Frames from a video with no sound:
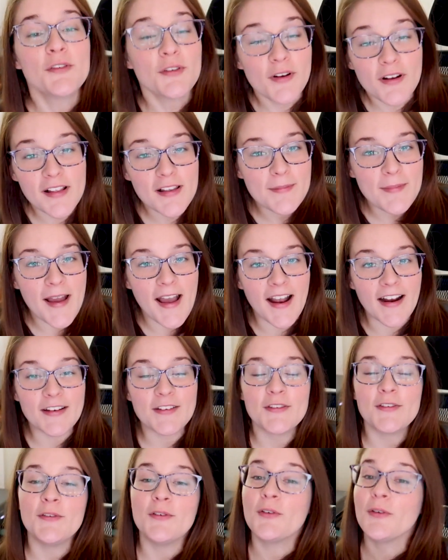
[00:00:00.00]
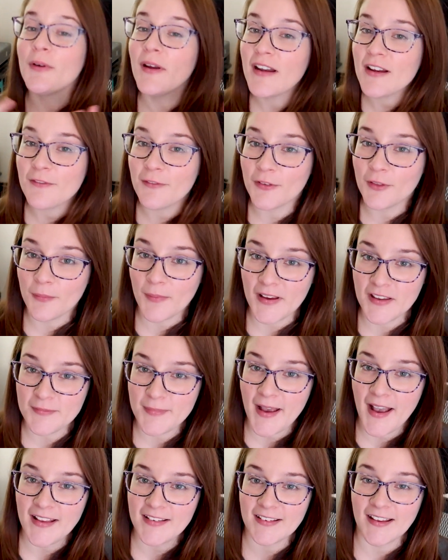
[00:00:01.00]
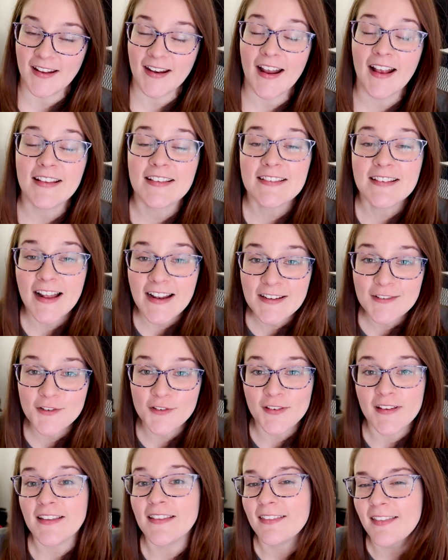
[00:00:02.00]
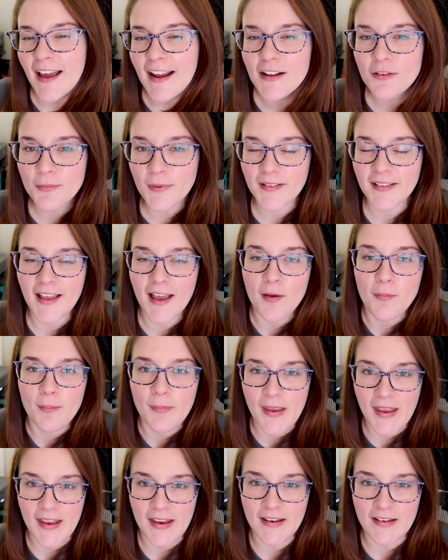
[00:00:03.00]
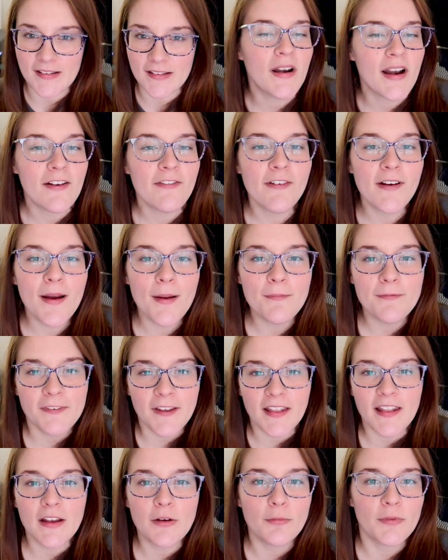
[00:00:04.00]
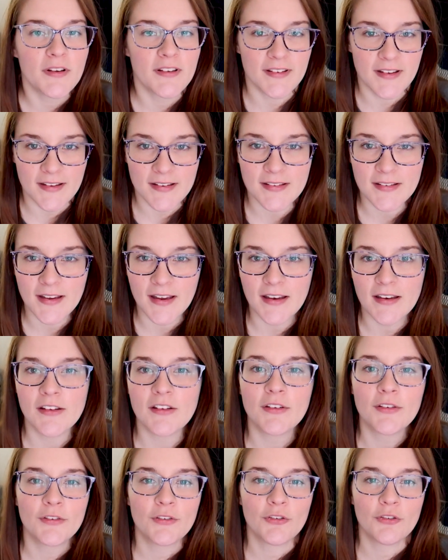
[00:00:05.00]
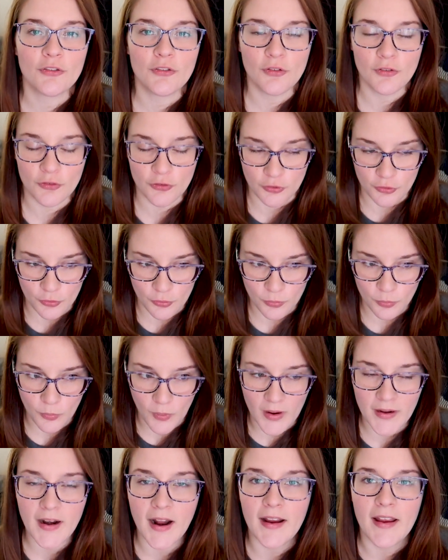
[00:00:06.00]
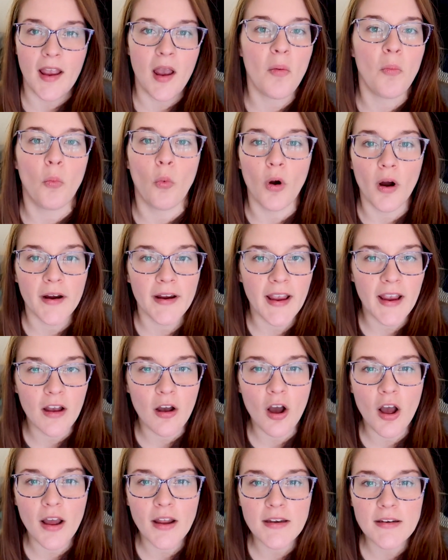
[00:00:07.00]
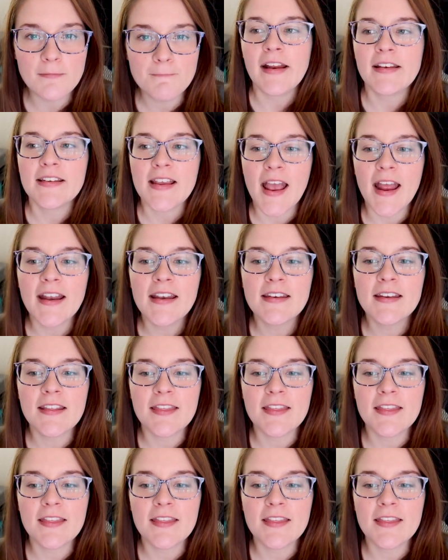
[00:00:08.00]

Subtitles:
circling back to creating for the wastebasket, essentially that's what that means. Whenever I'm feeling resistance to what I am working on, I tend